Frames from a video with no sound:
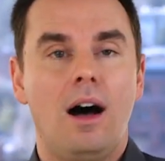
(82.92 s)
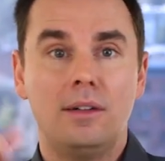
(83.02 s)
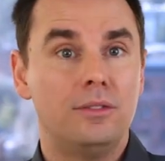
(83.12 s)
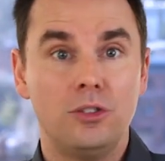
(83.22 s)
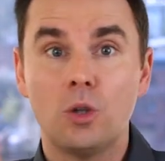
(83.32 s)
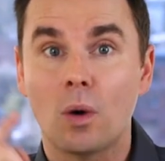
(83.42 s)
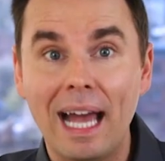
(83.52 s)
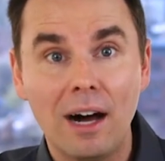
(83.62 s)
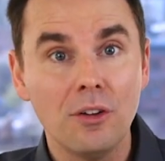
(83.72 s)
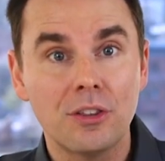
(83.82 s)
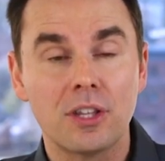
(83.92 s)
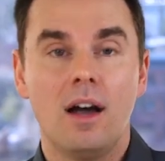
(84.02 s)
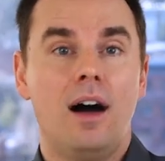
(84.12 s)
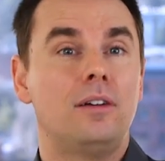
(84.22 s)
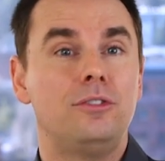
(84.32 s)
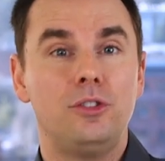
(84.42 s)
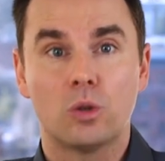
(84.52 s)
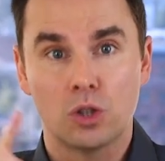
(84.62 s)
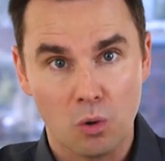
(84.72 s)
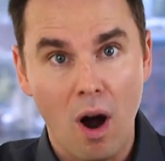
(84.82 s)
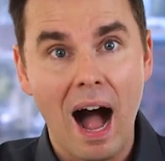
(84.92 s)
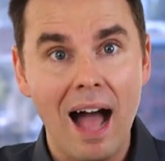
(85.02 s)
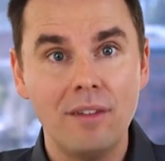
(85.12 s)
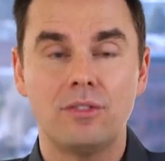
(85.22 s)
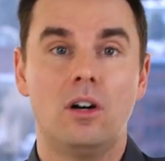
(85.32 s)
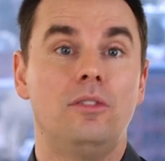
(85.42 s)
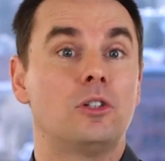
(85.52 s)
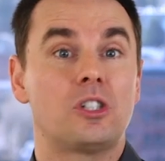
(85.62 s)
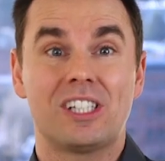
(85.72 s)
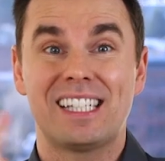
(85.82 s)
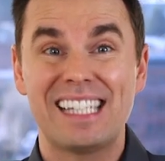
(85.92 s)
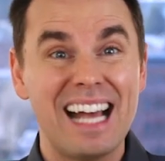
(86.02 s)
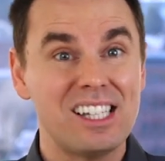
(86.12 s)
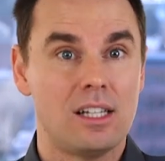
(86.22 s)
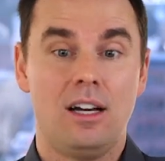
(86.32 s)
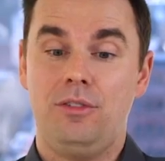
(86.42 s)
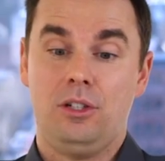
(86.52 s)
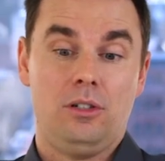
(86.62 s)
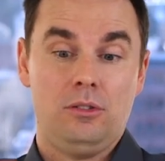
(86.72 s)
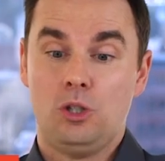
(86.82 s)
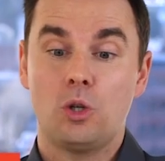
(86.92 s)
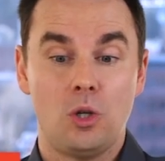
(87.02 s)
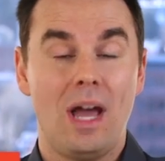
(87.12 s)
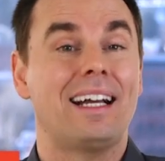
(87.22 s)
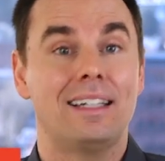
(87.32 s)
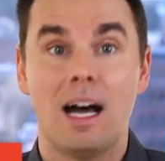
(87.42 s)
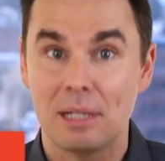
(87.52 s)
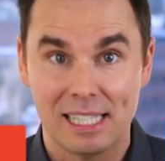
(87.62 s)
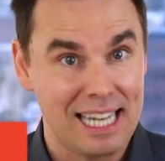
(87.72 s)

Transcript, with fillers: of your health, of your drive, of your success, of your socioeconomic